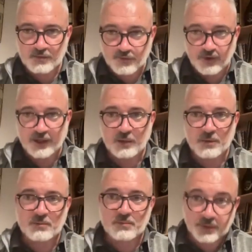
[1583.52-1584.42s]
very
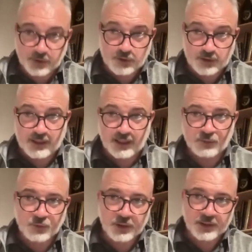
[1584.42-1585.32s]
common, but in
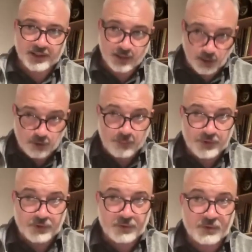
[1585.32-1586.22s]
that one is
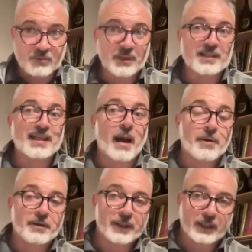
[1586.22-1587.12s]
100%, but it's
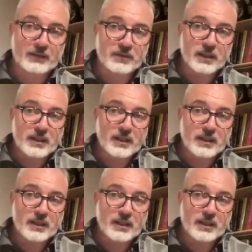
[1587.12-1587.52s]
American.